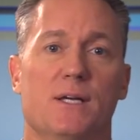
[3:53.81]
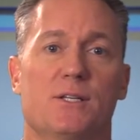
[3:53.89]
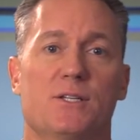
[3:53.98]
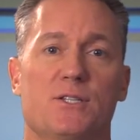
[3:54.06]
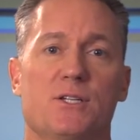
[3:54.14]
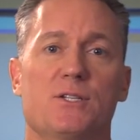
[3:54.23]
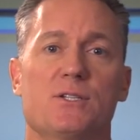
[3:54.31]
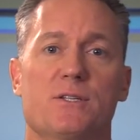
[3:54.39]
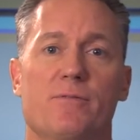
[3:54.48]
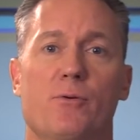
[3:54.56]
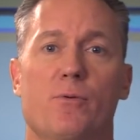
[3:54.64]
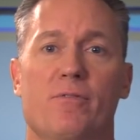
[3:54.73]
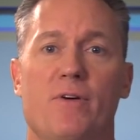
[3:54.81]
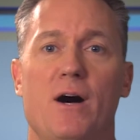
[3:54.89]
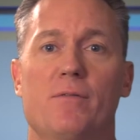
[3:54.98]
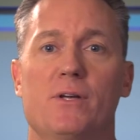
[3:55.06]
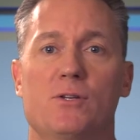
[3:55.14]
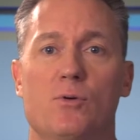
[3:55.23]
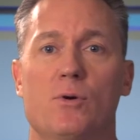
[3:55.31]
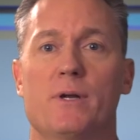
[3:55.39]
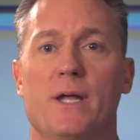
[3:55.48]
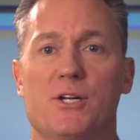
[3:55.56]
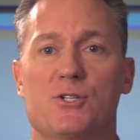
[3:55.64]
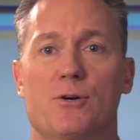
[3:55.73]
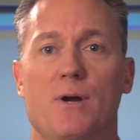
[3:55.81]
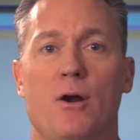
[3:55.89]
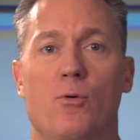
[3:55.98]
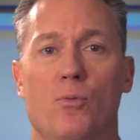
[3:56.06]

Decisions of the revolving door nature are